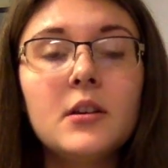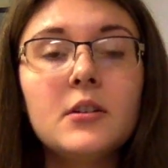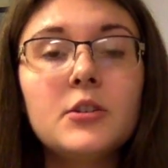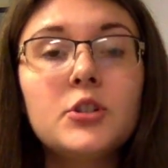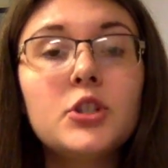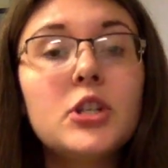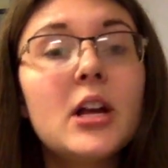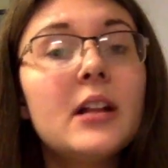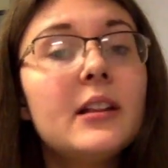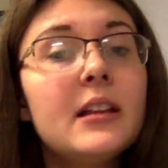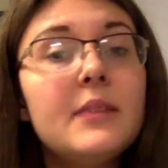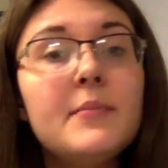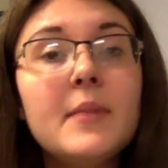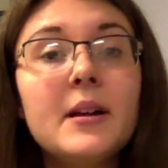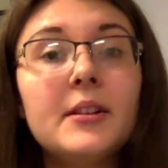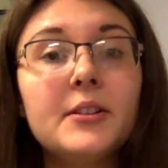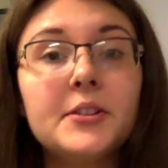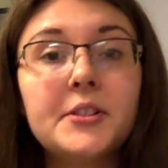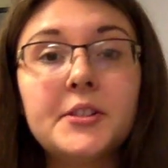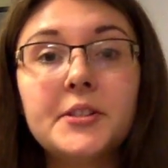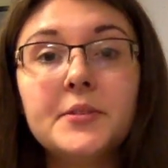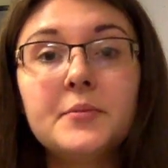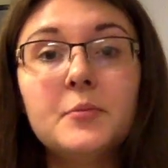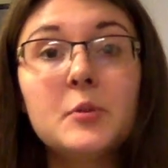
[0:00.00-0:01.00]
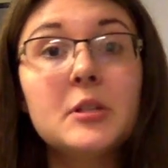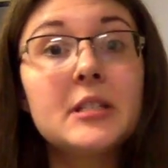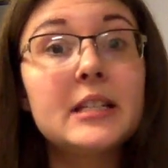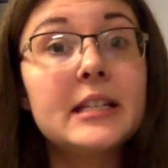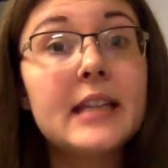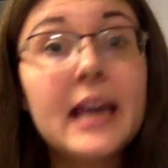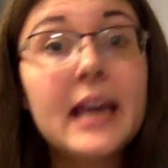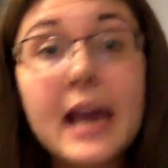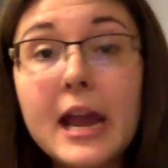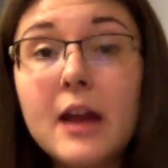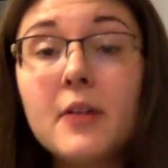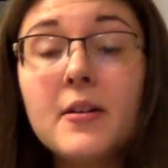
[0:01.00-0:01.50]
Shelley Miller was a
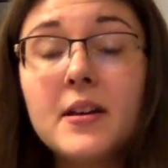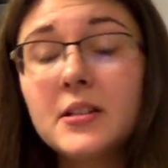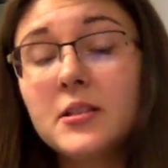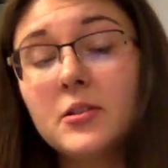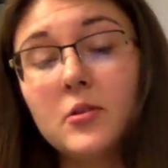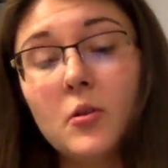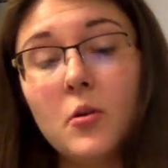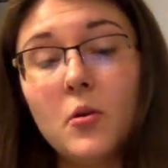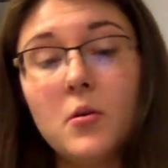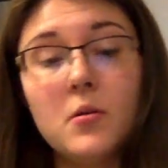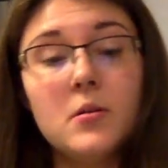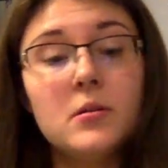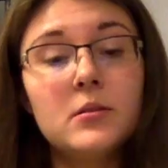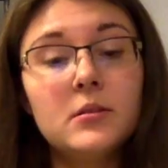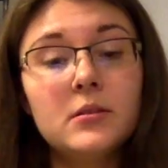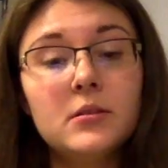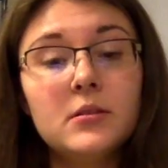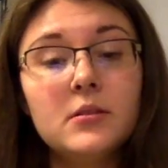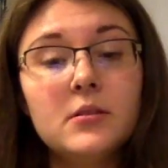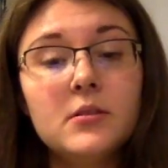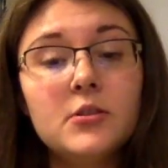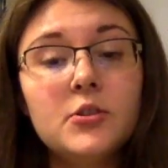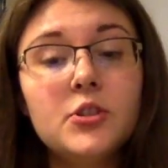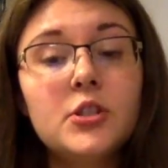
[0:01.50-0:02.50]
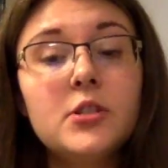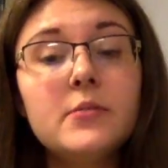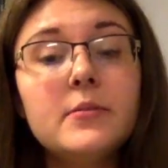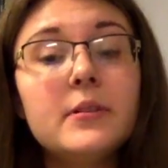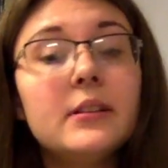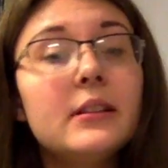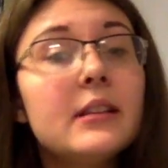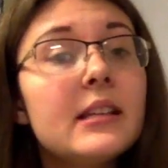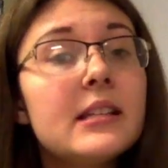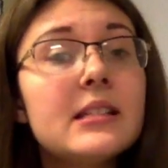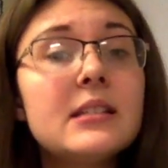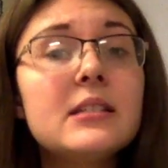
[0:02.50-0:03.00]
caring soul. She
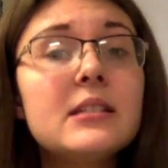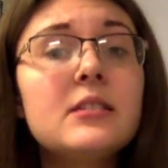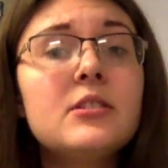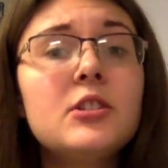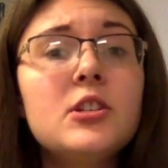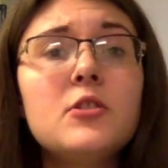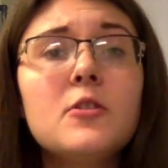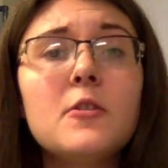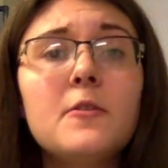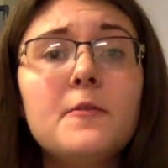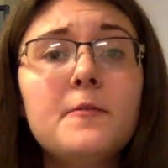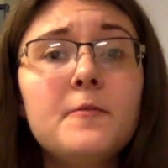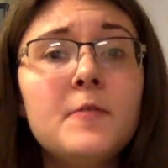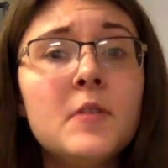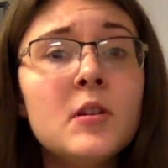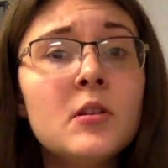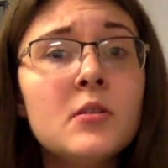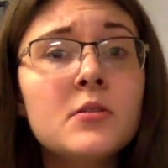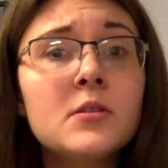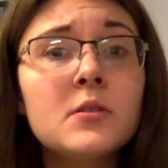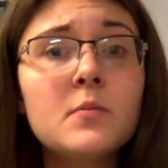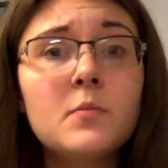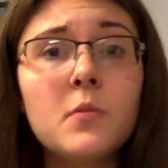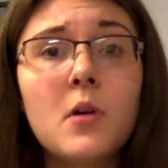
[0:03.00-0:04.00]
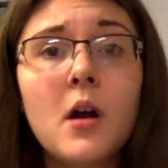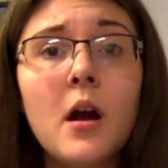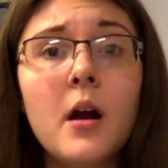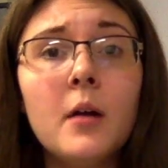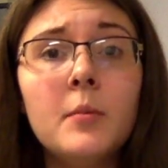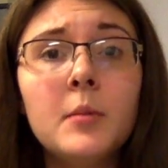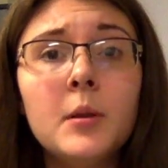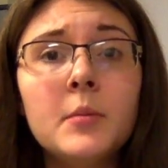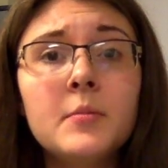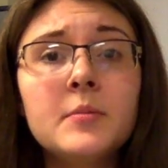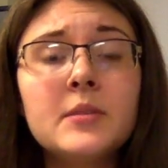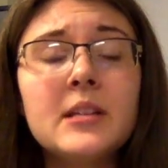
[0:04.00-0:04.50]
would listen to your fears and
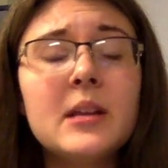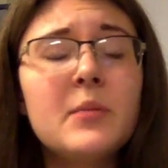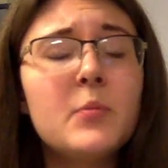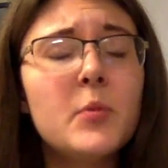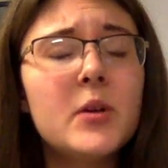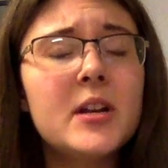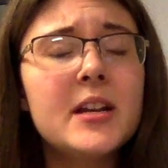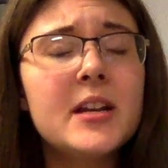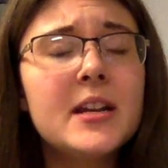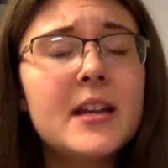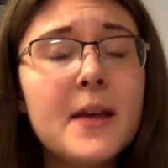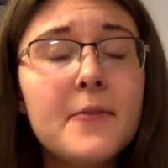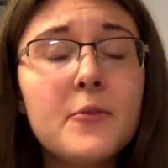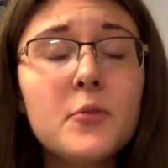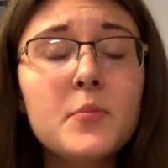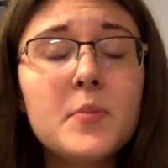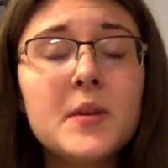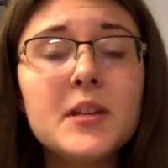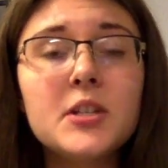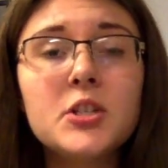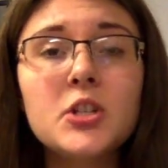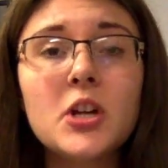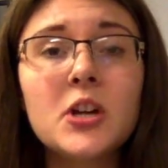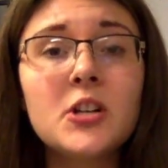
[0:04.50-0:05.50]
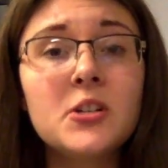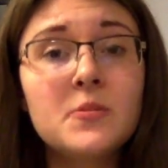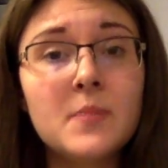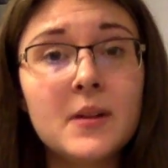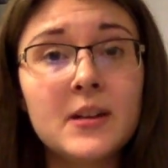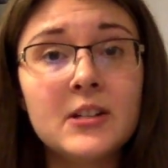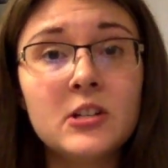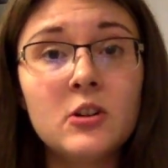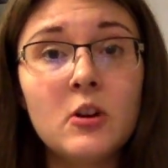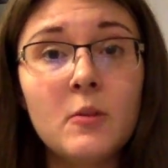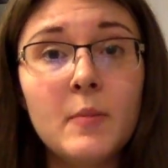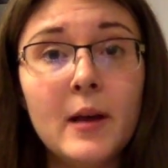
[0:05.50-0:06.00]
problems and would never be
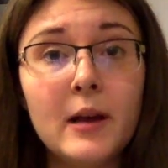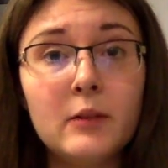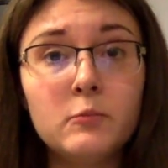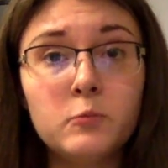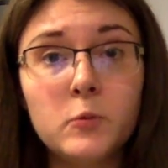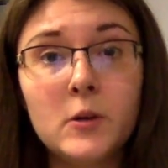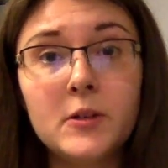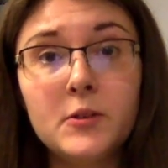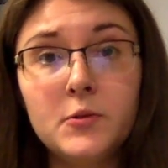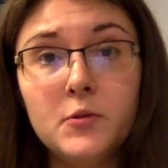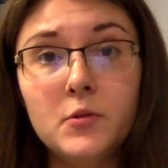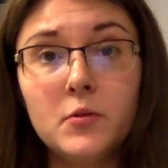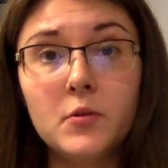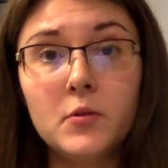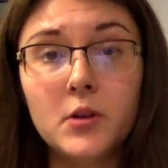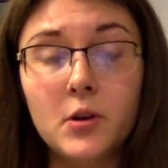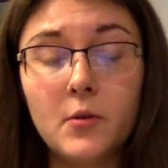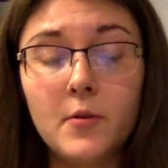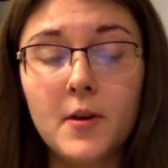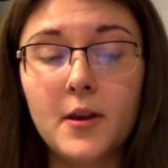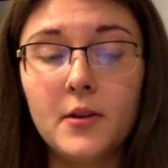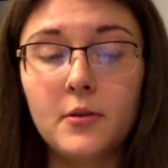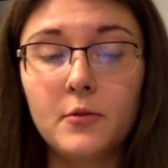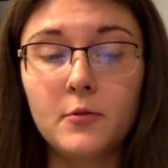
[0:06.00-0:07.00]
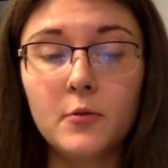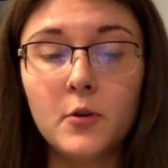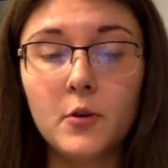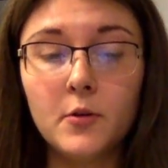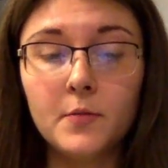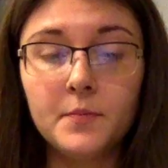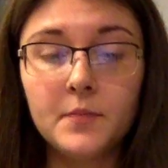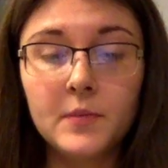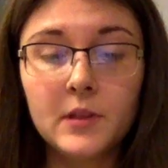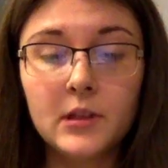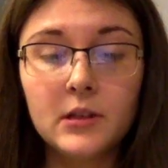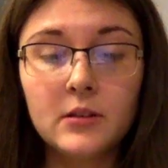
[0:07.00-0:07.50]
judgmental about what you were going
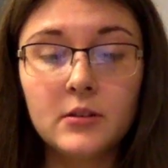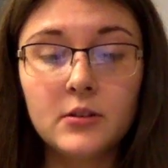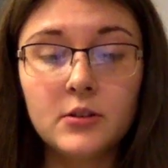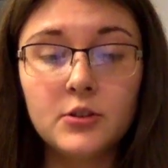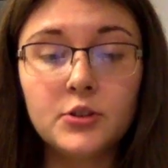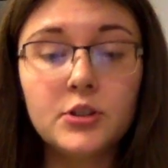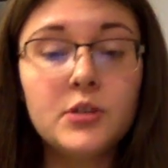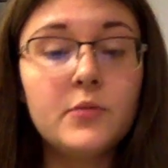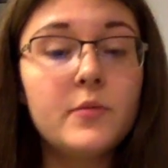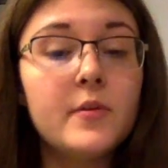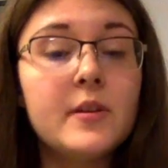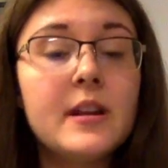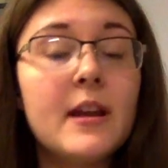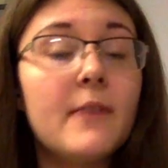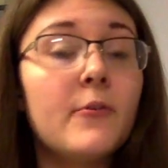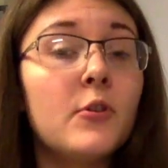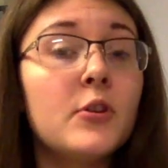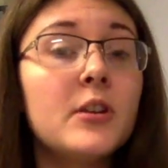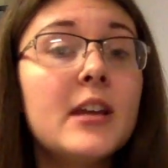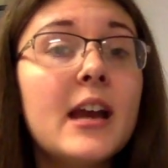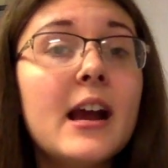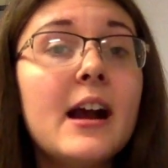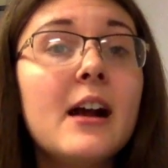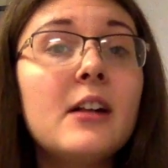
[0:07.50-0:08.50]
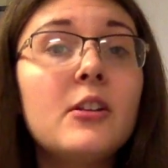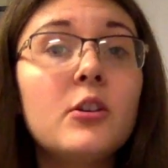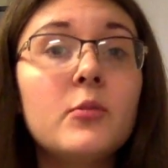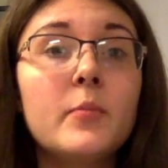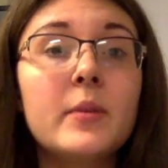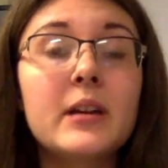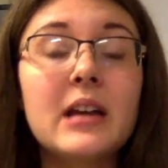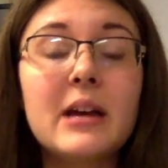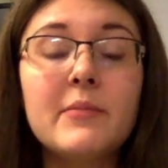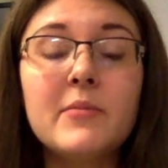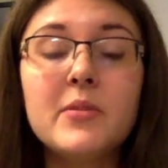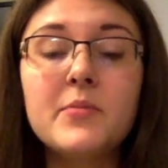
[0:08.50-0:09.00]
through. She would never yell or
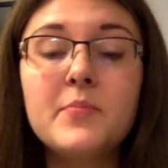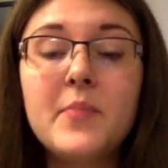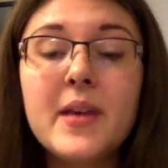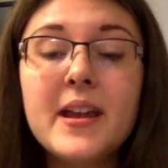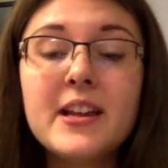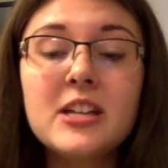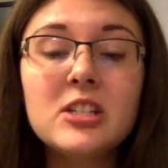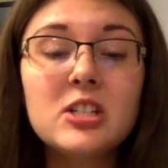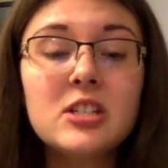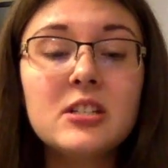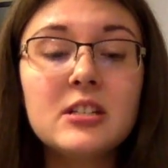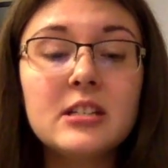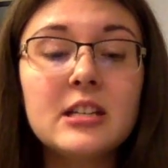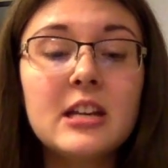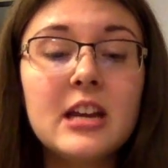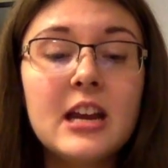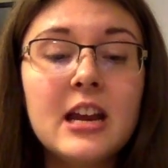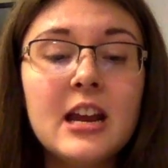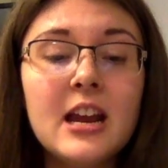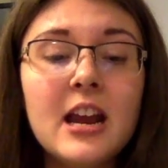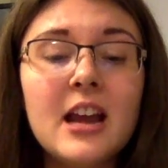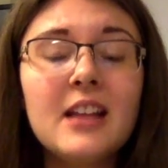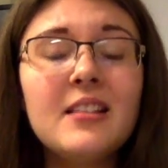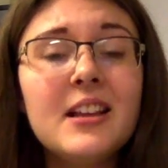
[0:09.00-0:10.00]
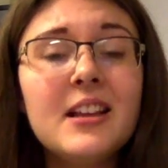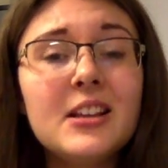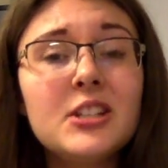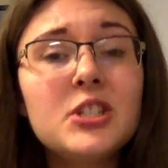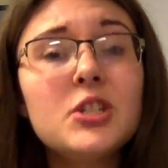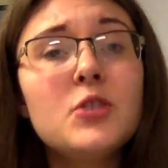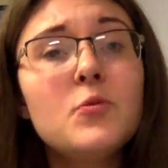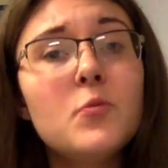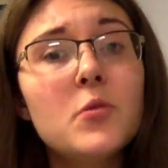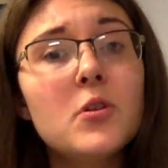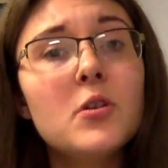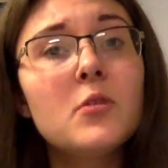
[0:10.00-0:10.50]
become impatient
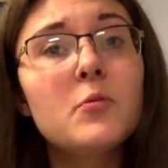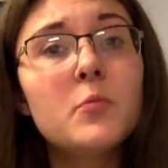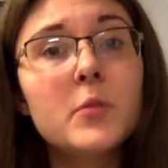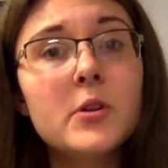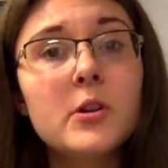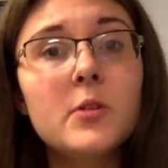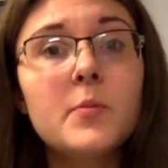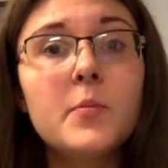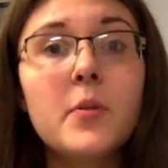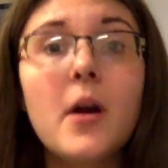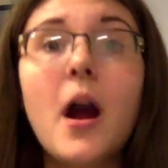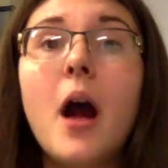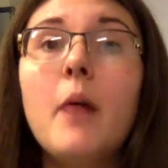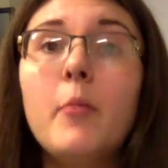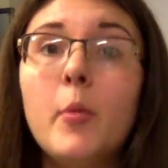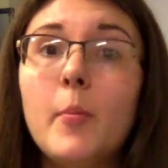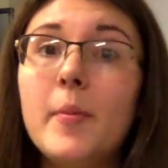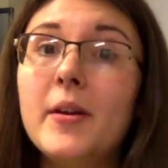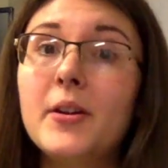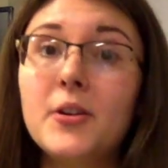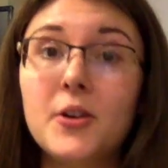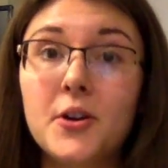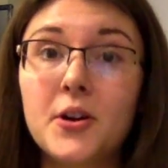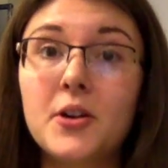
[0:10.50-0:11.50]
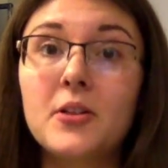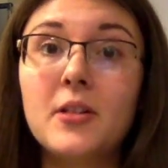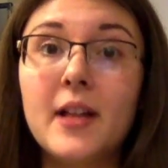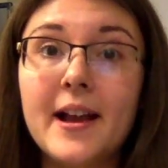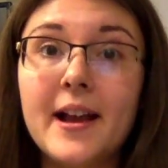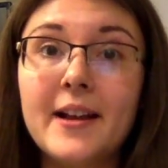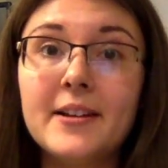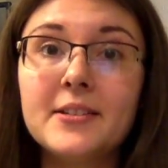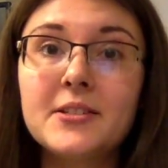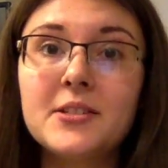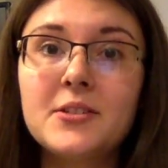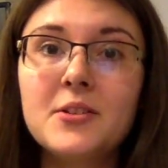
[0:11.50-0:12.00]
unless you were a real problem in her
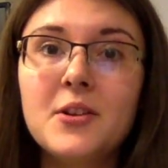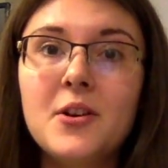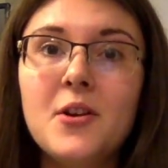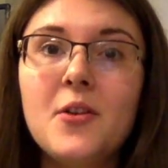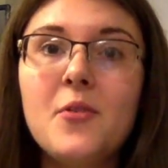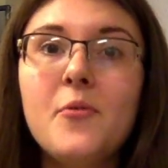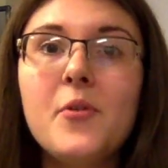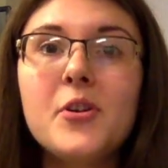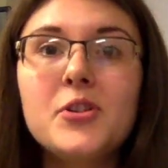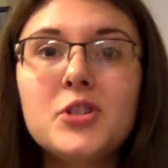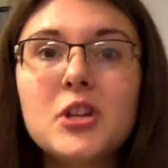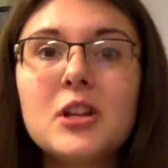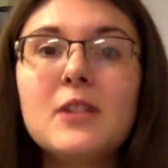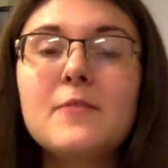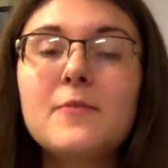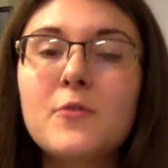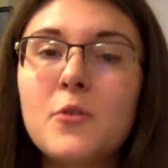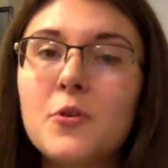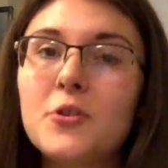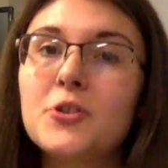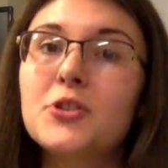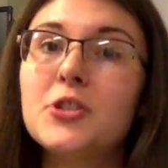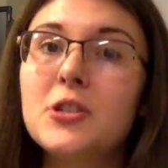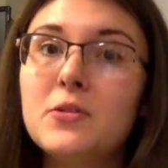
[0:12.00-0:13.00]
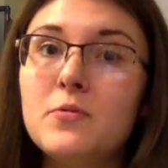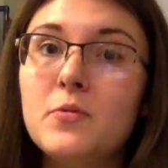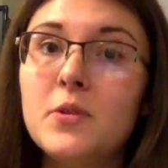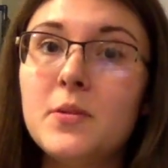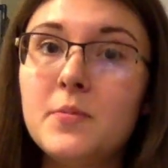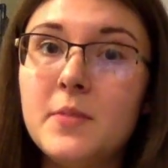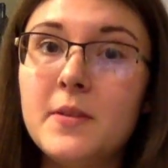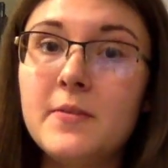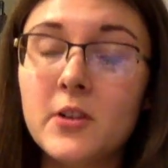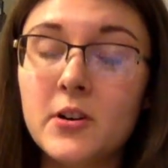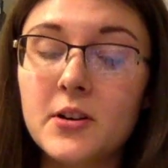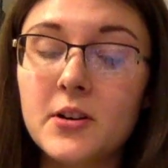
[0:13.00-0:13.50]
class, which then of course she
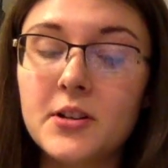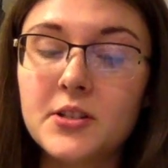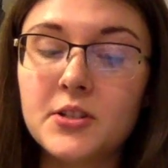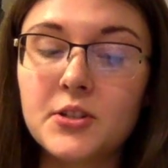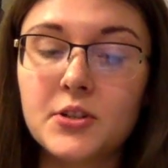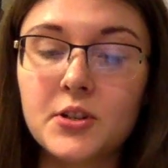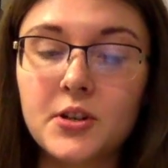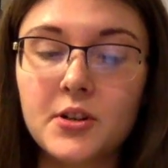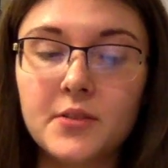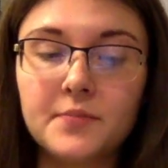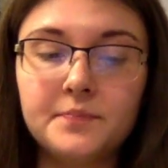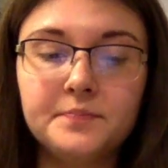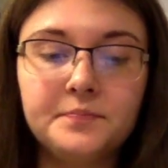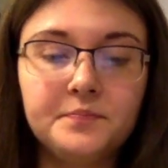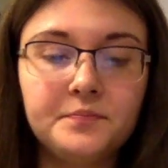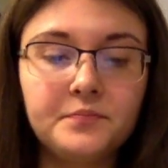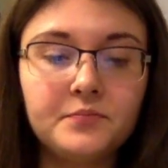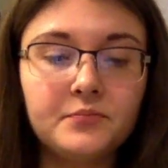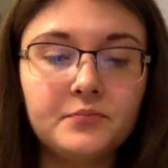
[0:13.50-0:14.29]
would be very stern.